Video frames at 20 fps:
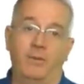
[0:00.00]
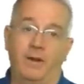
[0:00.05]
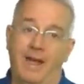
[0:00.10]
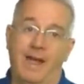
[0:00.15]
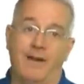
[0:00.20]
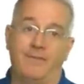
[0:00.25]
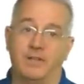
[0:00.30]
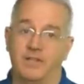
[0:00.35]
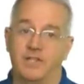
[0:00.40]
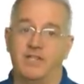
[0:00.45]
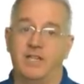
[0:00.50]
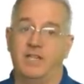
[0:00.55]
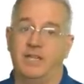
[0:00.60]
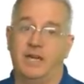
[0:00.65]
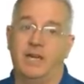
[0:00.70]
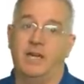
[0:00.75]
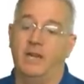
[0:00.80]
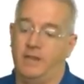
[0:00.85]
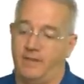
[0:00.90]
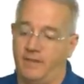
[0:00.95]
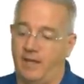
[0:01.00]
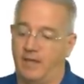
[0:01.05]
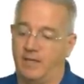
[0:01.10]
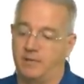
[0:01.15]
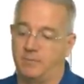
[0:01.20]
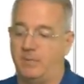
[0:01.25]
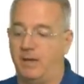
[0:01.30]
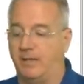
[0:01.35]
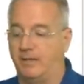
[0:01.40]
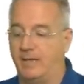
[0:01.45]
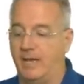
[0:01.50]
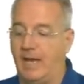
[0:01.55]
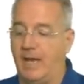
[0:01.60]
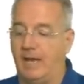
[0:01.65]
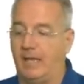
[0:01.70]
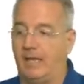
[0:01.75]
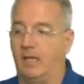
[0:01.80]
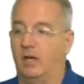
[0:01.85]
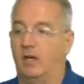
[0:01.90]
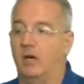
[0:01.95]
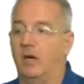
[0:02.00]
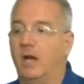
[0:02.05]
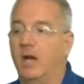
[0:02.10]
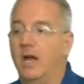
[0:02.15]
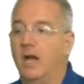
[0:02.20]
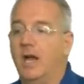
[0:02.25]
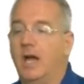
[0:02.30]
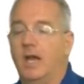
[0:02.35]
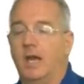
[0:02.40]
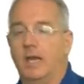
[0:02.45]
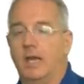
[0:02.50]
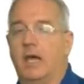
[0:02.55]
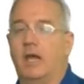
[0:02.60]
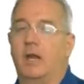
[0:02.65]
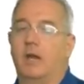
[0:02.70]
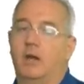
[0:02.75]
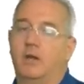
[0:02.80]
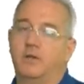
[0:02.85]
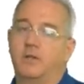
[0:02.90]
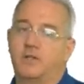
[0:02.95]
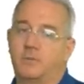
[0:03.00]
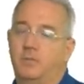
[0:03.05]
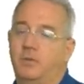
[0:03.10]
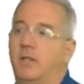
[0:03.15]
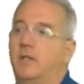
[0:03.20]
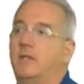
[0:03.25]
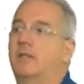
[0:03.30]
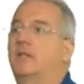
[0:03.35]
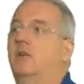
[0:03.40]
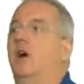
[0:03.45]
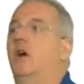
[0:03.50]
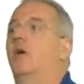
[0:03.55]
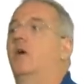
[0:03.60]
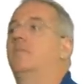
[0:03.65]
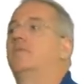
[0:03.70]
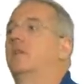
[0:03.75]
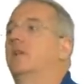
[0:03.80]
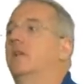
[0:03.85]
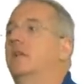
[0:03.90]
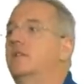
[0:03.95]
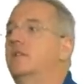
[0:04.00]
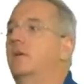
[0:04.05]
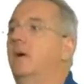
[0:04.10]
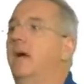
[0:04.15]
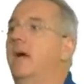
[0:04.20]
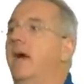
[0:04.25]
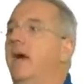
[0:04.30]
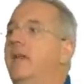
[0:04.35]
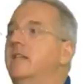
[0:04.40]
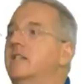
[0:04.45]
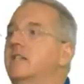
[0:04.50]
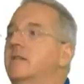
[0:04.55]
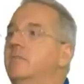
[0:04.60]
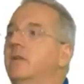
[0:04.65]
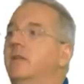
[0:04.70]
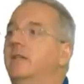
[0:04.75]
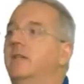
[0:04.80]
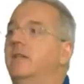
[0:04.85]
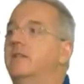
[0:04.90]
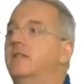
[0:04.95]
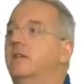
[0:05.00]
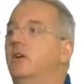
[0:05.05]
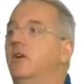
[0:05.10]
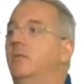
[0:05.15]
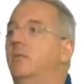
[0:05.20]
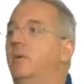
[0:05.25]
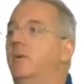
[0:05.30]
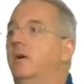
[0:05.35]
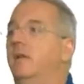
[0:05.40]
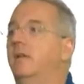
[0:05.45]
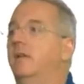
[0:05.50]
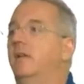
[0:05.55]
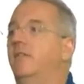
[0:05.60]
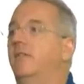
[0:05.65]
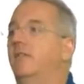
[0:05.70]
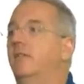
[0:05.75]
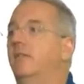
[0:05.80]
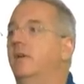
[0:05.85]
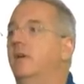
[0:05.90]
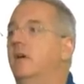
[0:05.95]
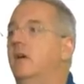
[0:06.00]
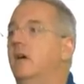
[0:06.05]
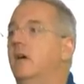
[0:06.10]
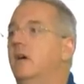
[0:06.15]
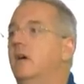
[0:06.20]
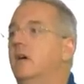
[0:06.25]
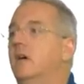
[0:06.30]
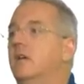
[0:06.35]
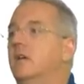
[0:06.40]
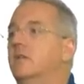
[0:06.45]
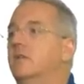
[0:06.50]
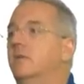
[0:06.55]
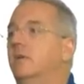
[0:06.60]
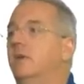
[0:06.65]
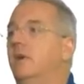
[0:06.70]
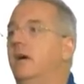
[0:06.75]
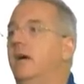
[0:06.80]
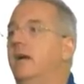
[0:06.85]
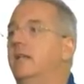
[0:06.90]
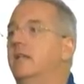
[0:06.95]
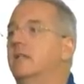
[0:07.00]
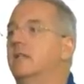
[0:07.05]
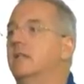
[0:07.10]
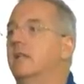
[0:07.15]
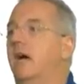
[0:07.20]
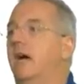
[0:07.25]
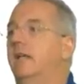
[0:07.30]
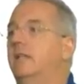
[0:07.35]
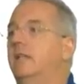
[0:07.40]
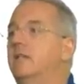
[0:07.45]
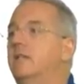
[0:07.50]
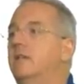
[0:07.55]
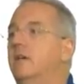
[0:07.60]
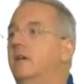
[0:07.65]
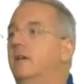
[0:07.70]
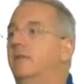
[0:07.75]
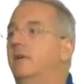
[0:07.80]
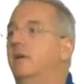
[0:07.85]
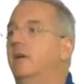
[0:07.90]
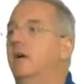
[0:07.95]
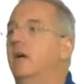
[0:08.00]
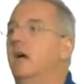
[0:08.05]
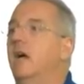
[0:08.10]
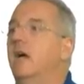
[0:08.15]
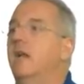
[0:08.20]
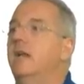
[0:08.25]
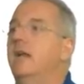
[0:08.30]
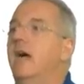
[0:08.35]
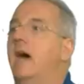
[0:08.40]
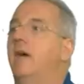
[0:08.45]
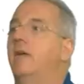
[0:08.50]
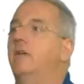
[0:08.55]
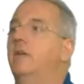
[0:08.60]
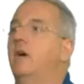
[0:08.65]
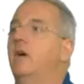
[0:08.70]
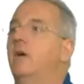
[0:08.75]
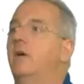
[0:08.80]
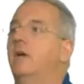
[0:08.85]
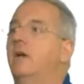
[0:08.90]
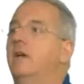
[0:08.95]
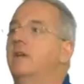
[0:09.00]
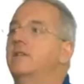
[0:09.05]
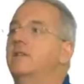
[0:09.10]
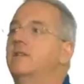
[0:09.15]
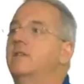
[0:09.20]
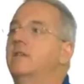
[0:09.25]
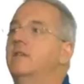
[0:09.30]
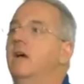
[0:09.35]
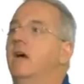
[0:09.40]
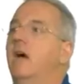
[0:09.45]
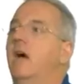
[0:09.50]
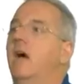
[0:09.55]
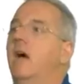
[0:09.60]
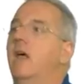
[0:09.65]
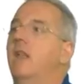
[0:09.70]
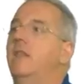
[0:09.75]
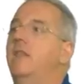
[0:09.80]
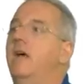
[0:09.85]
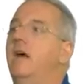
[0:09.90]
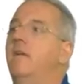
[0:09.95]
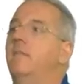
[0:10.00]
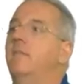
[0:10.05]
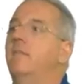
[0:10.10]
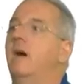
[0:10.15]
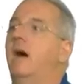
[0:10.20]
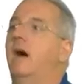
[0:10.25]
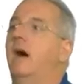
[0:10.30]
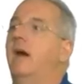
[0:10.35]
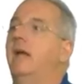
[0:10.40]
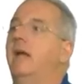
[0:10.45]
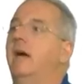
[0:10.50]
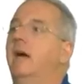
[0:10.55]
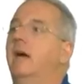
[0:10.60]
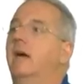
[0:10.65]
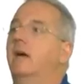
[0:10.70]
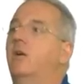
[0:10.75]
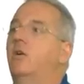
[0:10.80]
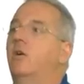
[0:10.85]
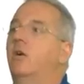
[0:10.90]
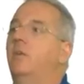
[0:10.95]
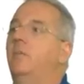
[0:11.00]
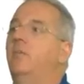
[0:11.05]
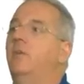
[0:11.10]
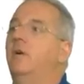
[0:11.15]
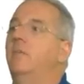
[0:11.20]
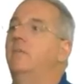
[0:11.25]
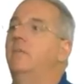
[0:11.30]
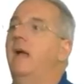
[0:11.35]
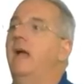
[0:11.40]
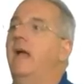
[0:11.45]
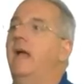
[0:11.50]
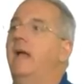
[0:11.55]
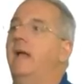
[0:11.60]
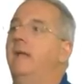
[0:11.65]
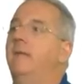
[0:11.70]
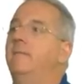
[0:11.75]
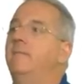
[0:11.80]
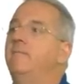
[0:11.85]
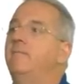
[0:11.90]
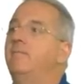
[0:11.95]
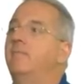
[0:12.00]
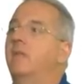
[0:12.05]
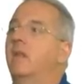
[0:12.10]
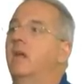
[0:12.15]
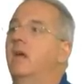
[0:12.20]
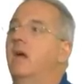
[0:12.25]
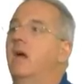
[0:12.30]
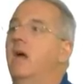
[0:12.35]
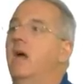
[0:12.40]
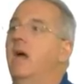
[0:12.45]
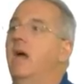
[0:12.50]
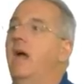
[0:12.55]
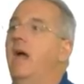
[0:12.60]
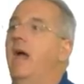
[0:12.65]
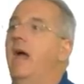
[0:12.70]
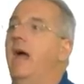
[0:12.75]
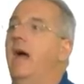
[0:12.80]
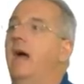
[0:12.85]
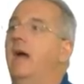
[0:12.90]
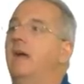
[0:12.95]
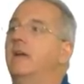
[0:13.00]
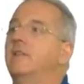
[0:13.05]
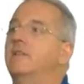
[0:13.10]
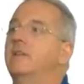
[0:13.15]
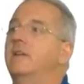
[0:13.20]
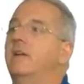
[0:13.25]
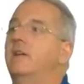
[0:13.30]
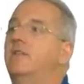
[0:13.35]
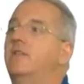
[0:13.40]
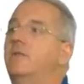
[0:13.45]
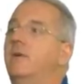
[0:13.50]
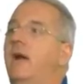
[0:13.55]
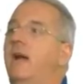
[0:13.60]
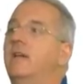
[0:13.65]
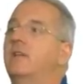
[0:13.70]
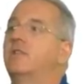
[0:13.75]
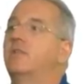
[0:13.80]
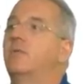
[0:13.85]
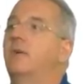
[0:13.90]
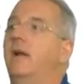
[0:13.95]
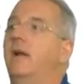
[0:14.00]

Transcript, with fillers: we haven't seen anything spectacular, let alone split scope. So let's go ahead and split the scope on this. So we'll go ahead and slide this over. Now notice that my uh, corporate main has an address